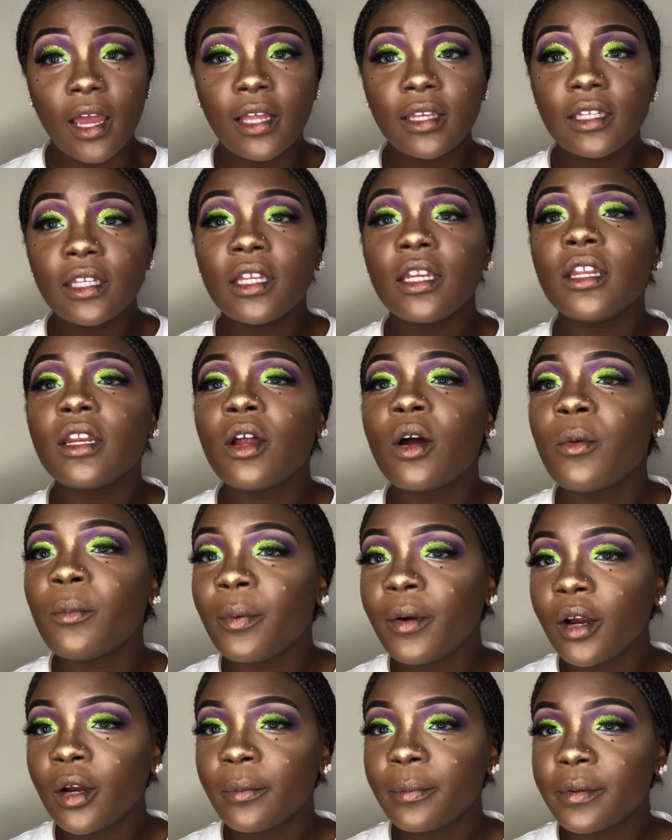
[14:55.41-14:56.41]
I did it on
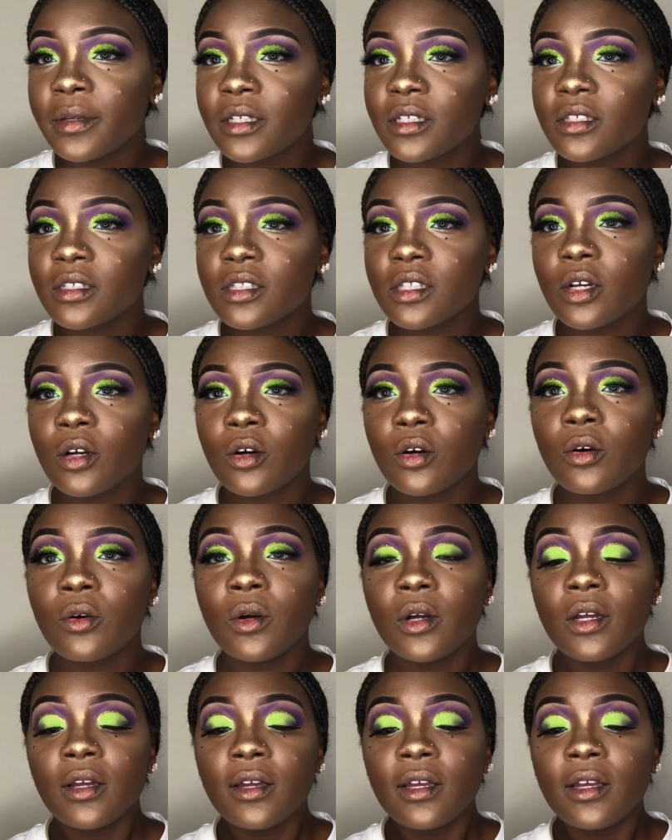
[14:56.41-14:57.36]
purpose, so